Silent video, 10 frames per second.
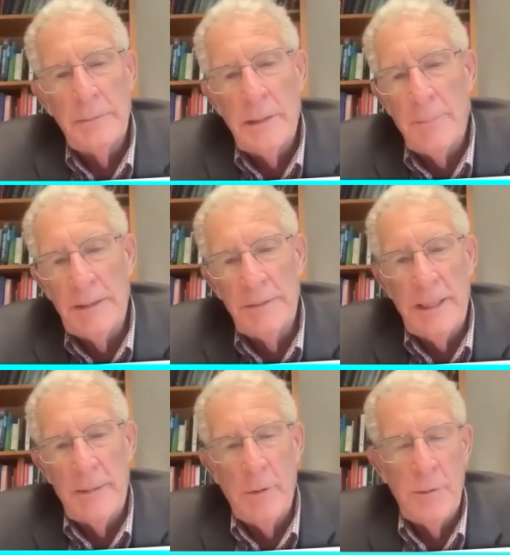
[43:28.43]
I mean,
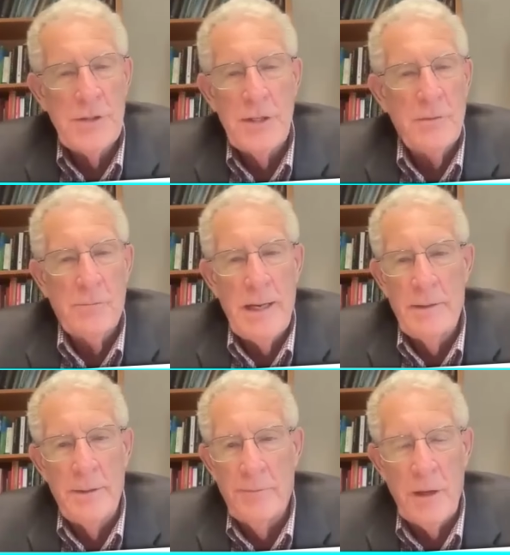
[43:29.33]
they weren't sitting
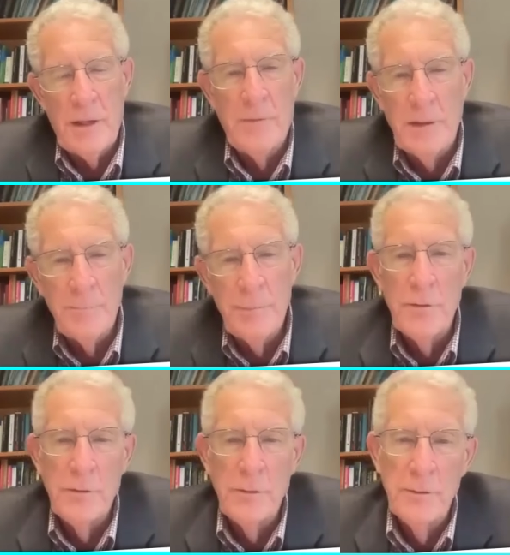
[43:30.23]
around in the front of a
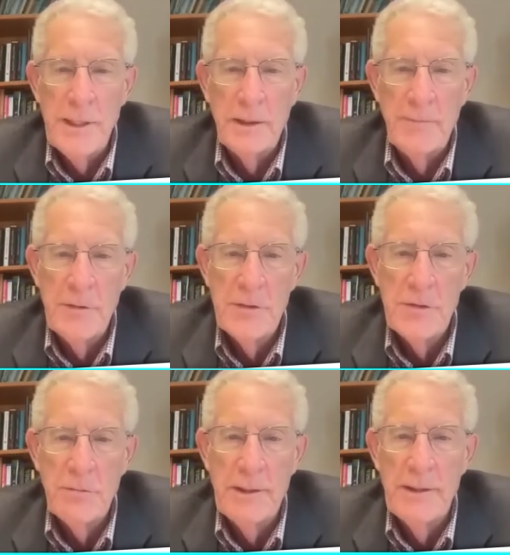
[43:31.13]
computer or a television
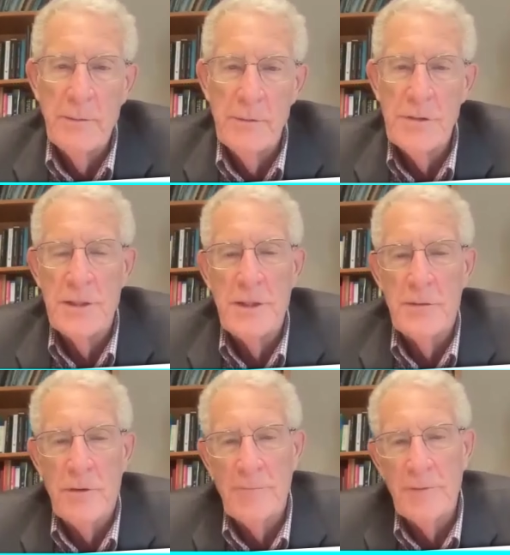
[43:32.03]
screen or sitting in
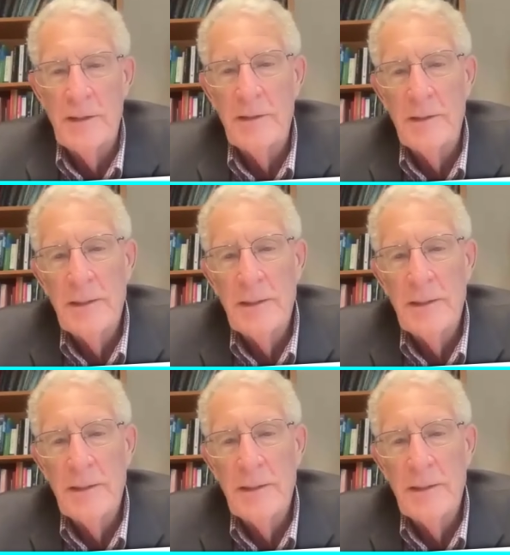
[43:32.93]
traffic.